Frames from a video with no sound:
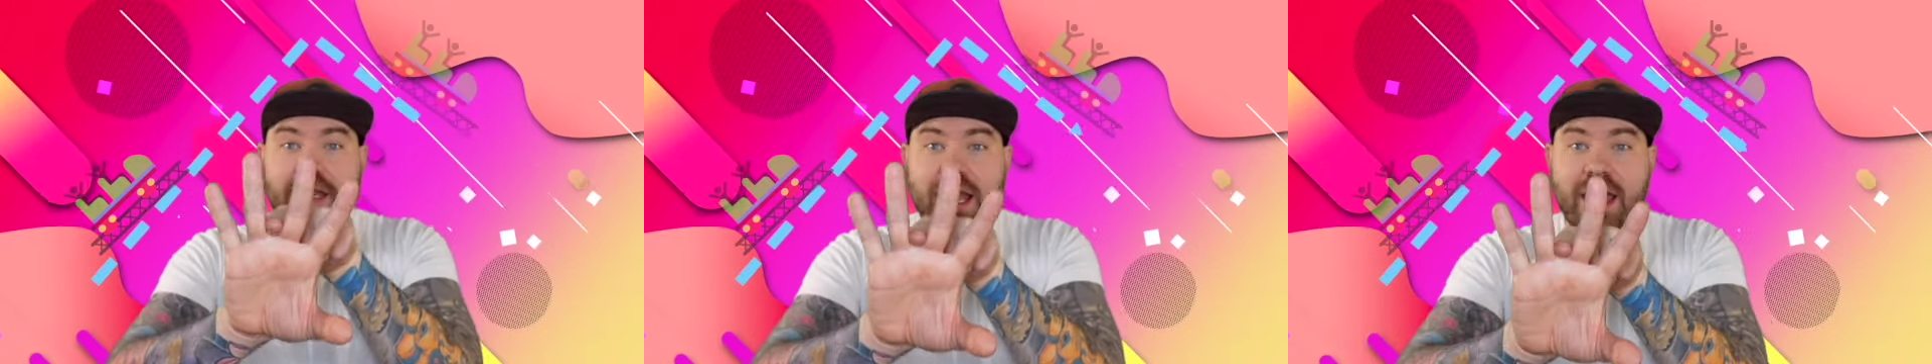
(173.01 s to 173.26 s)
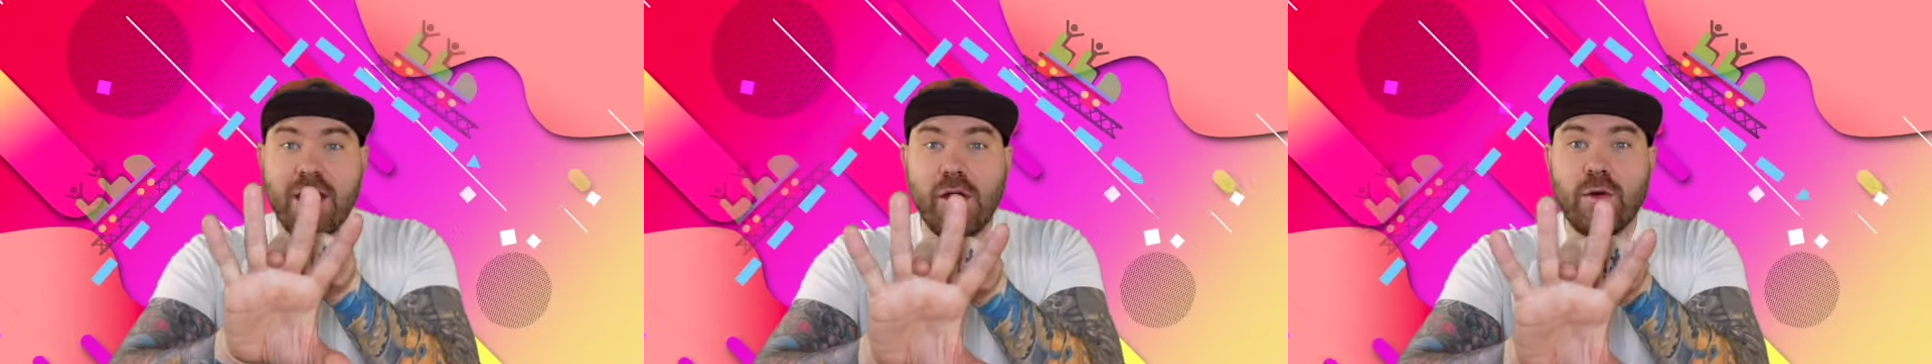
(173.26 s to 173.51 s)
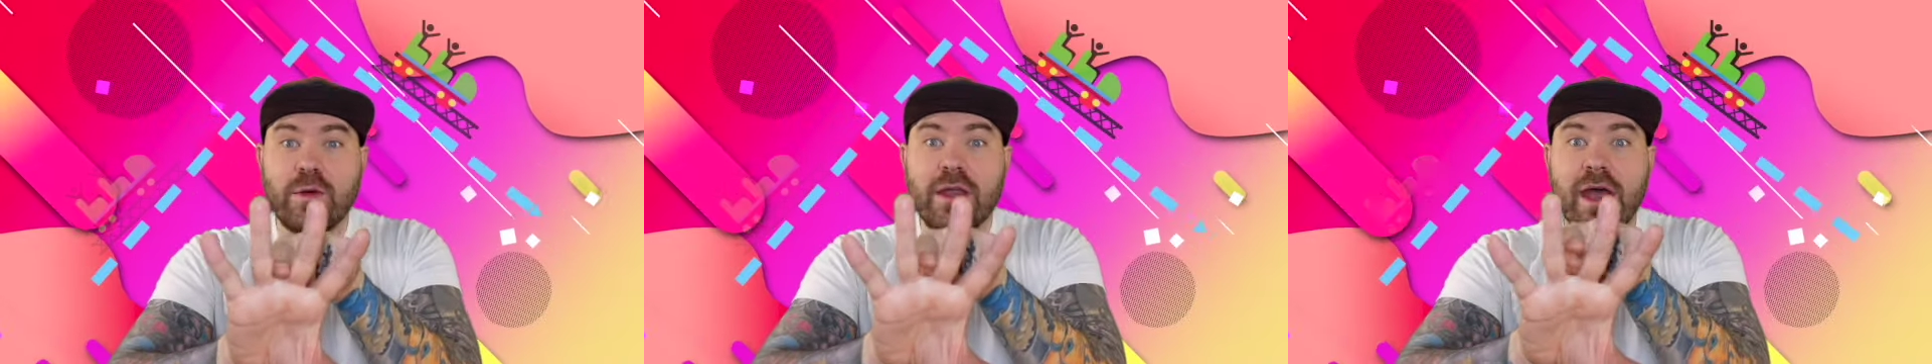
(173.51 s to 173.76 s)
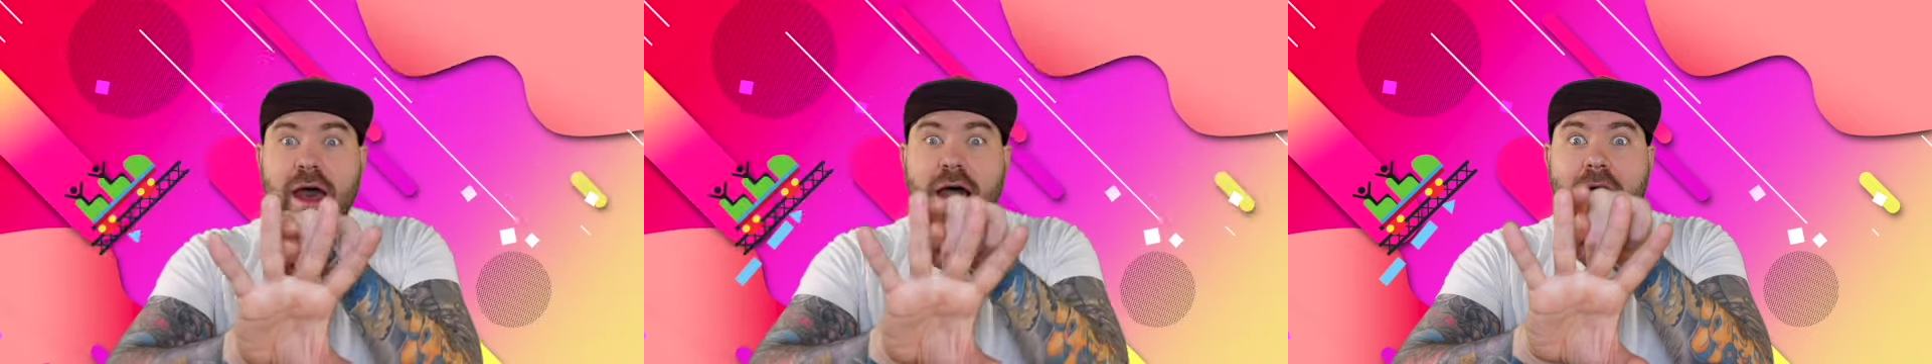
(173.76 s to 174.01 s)
down,
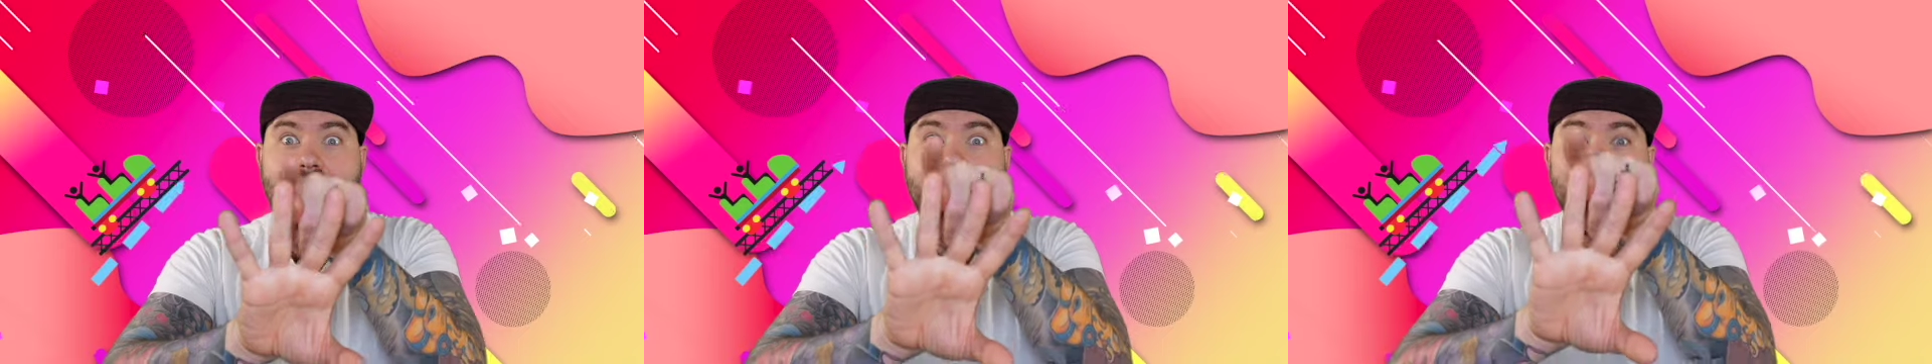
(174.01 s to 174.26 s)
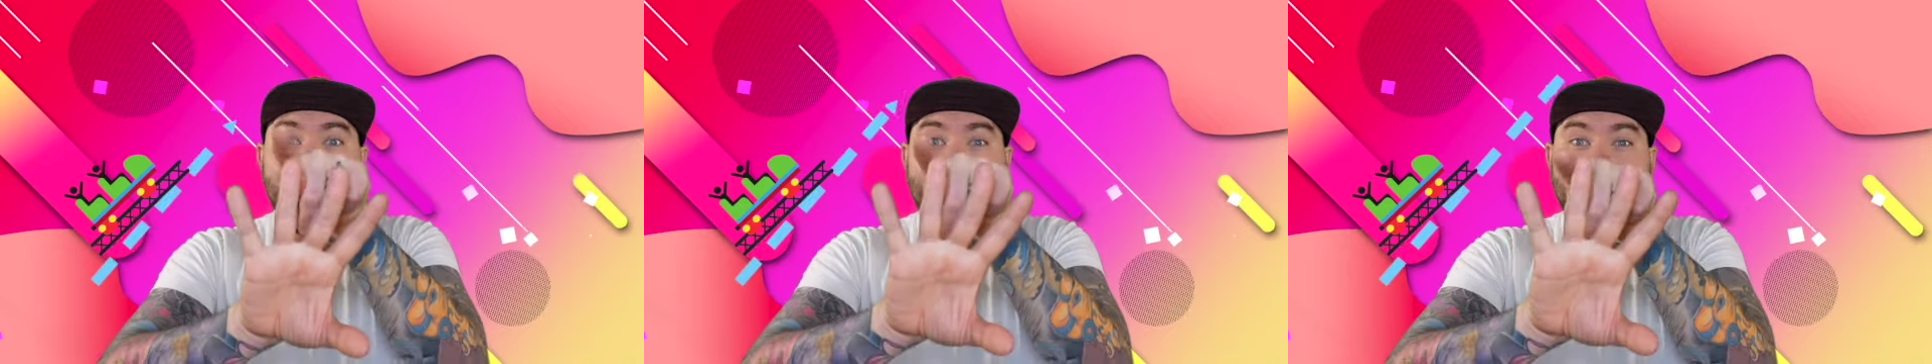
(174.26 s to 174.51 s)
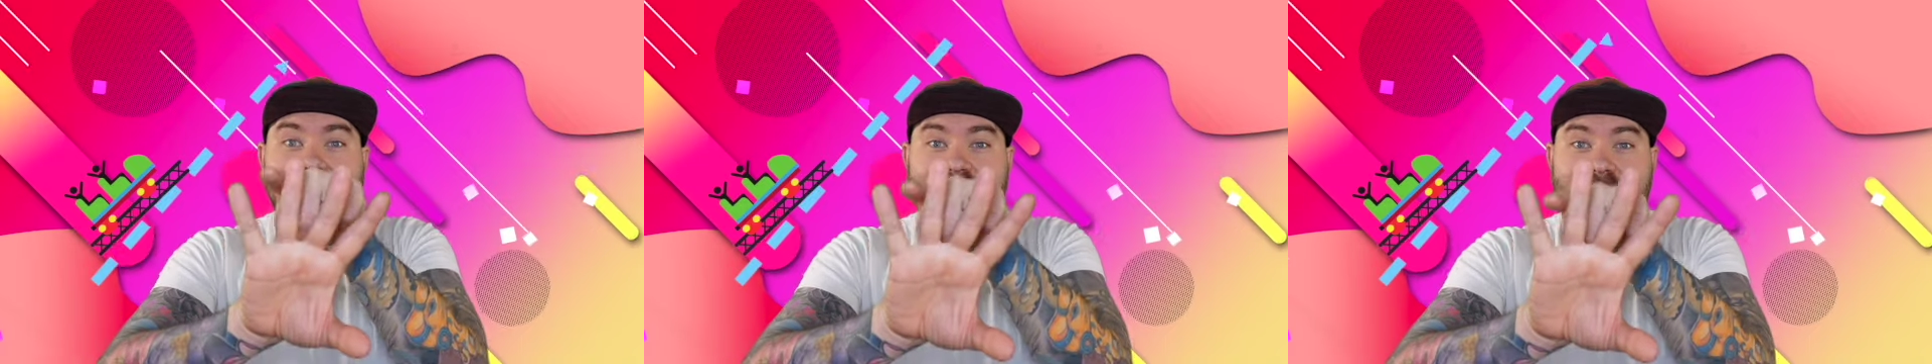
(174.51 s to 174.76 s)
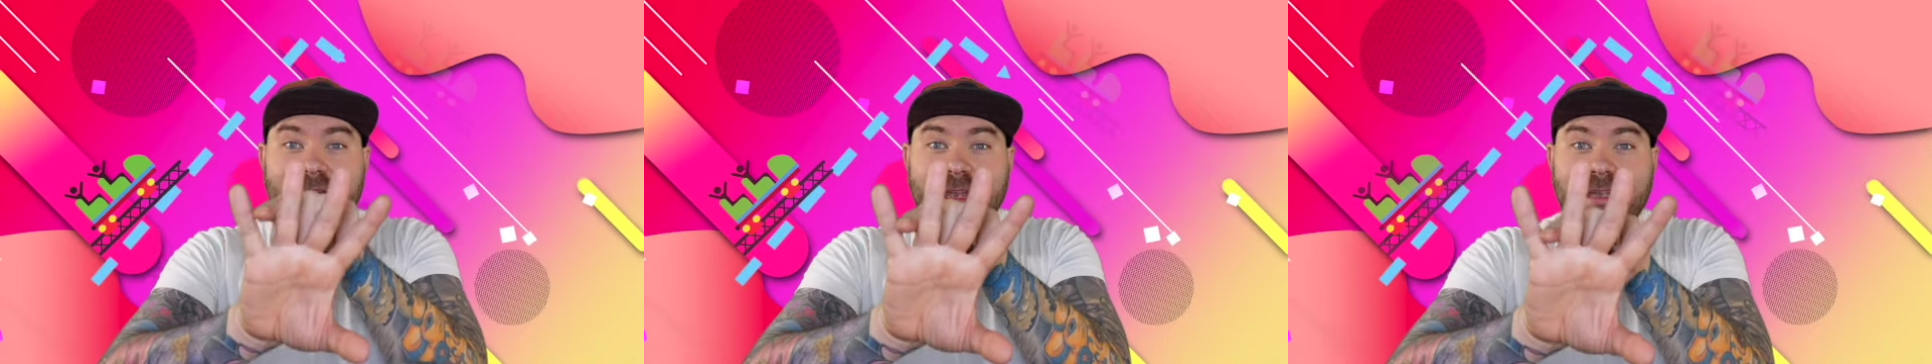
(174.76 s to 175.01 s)
up
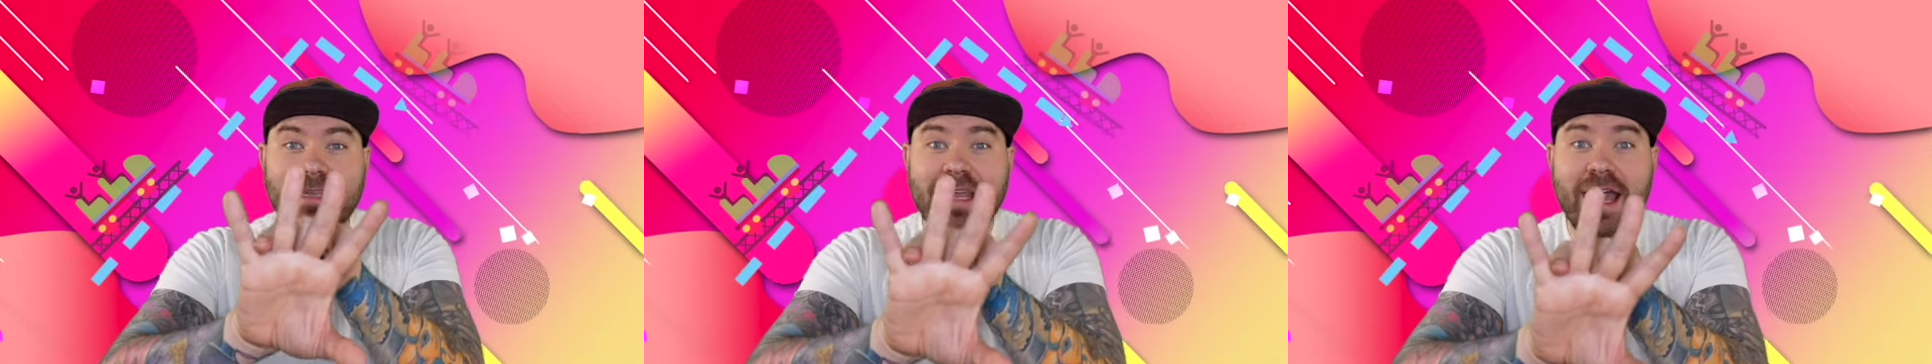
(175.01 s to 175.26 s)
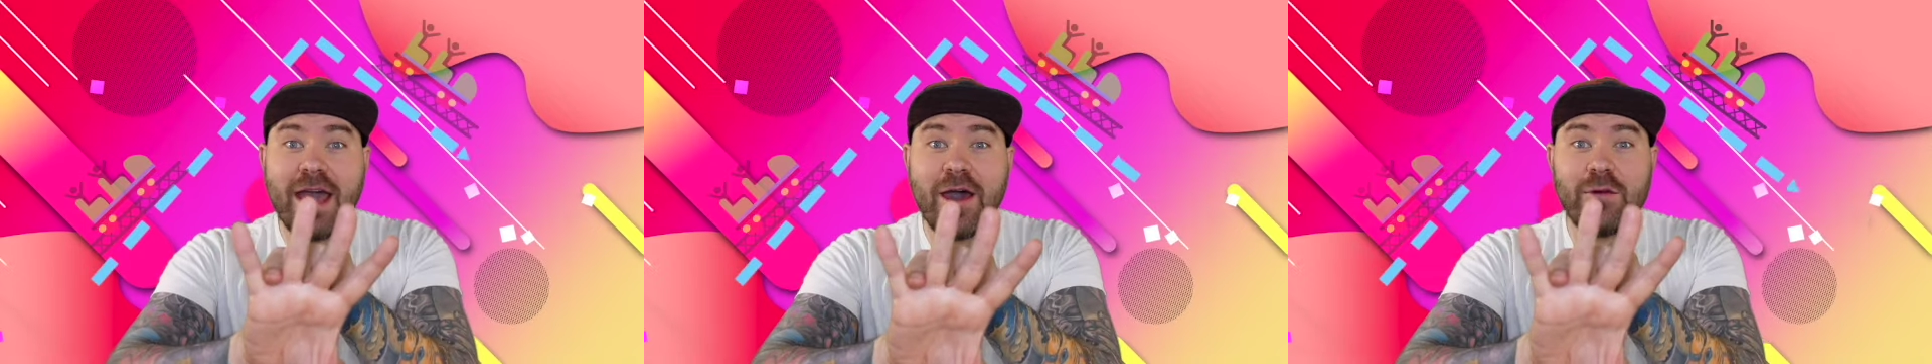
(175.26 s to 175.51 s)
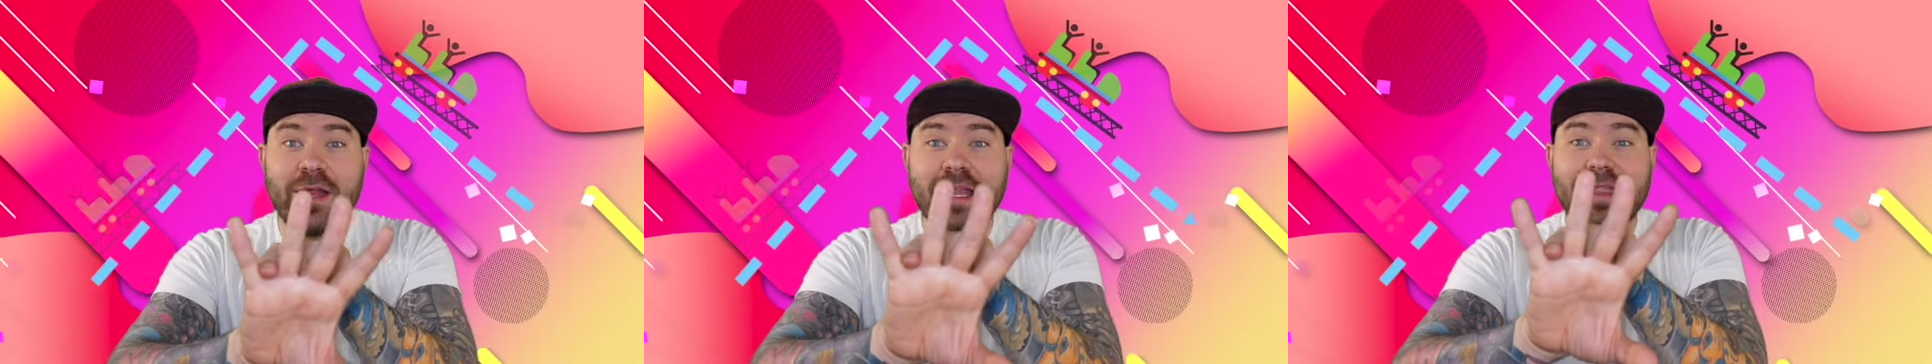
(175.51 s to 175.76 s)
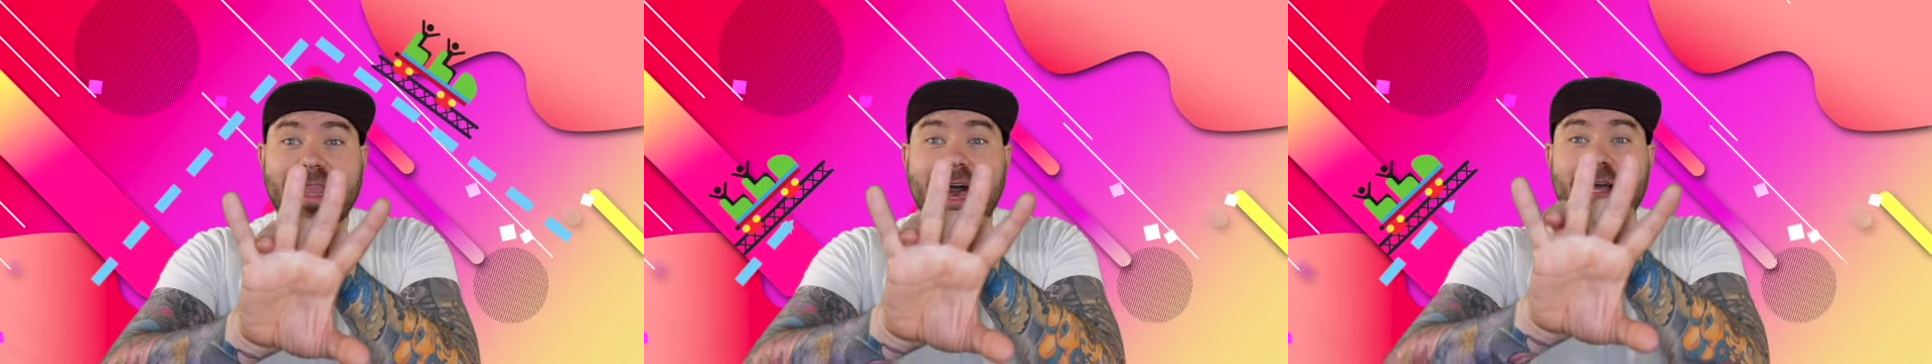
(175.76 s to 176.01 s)
and then down,
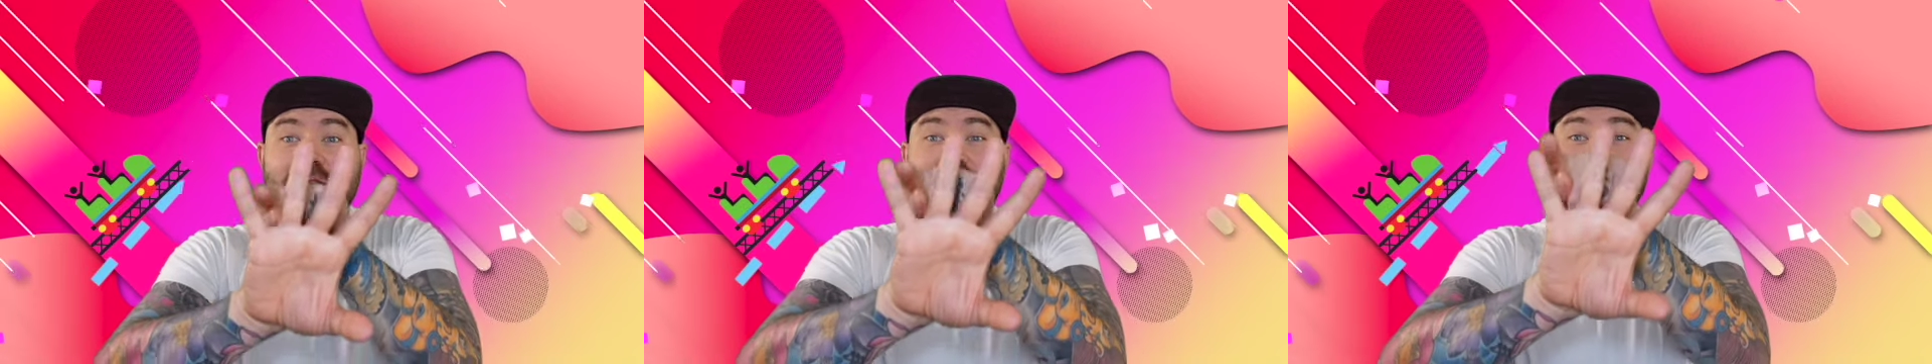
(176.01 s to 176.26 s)
and last